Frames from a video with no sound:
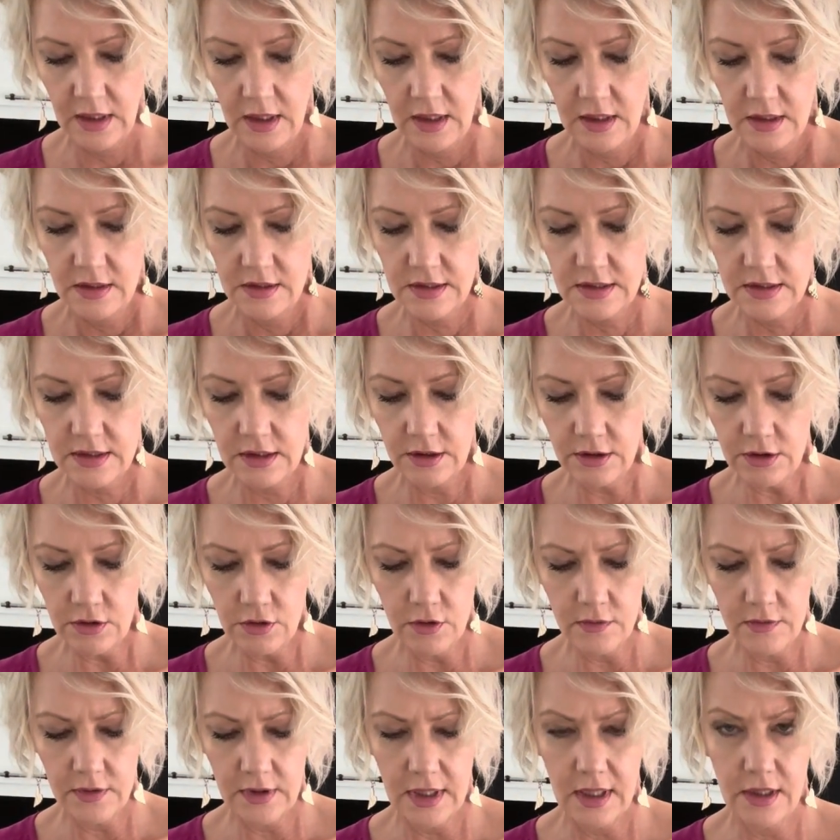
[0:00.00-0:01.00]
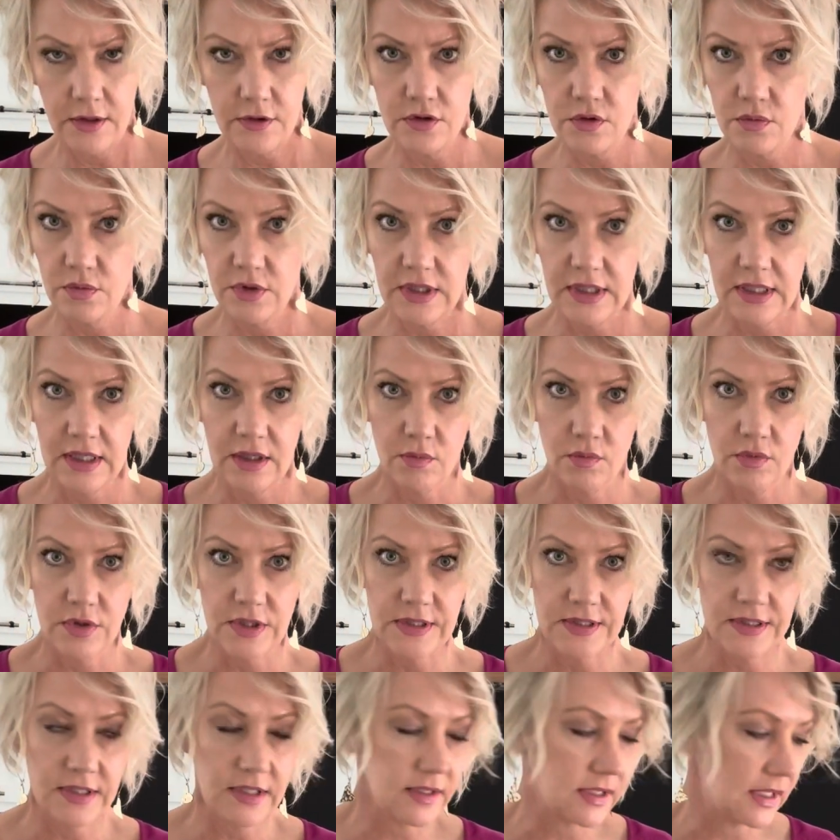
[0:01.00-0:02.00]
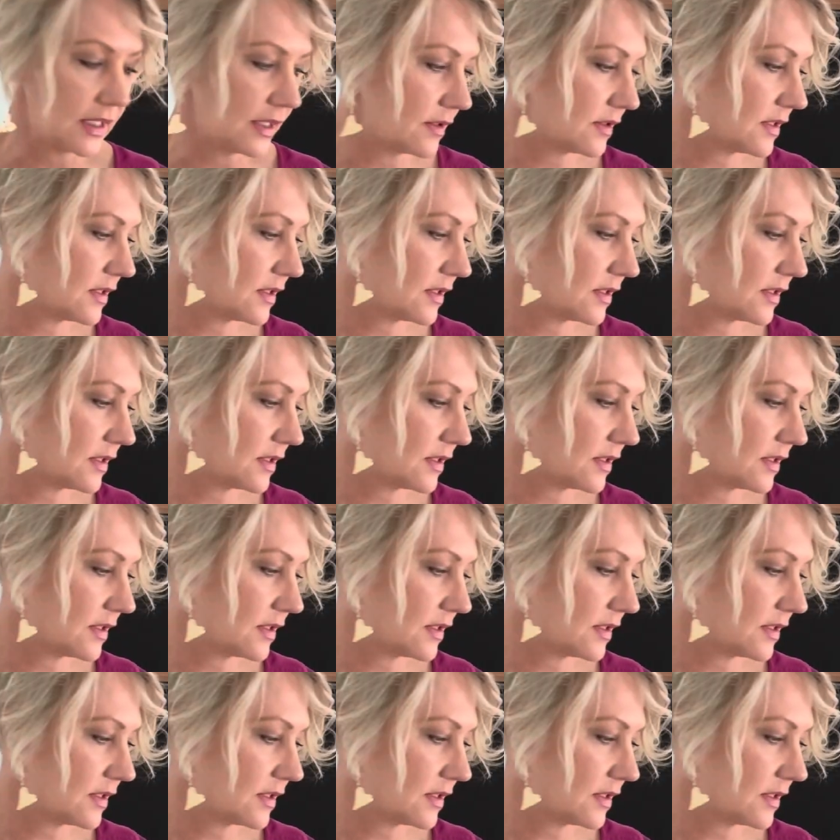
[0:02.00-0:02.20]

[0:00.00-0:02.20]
Starter overall is really resilient.